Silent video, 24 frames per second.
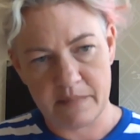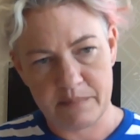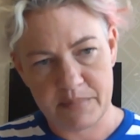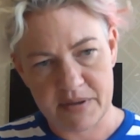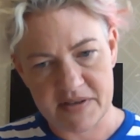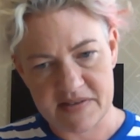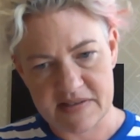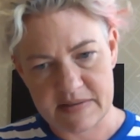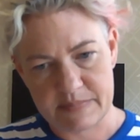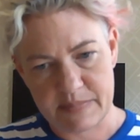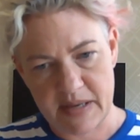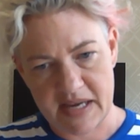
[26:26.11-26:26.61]

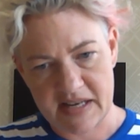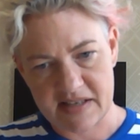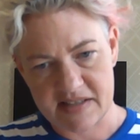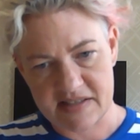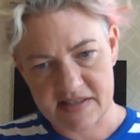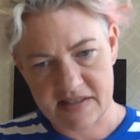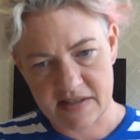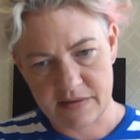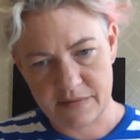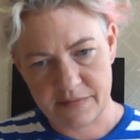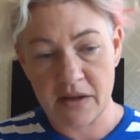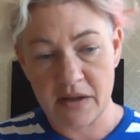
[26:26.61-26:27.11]

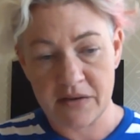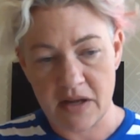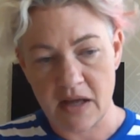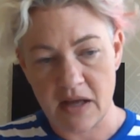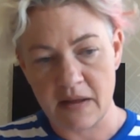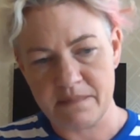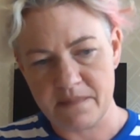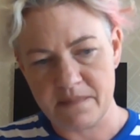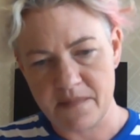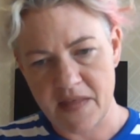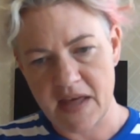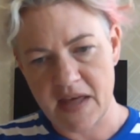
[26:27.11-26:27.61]
perspective
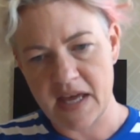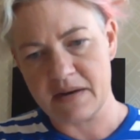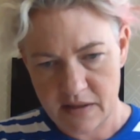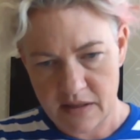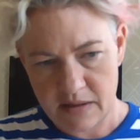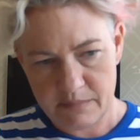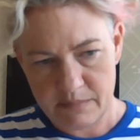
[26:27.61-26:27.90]
and then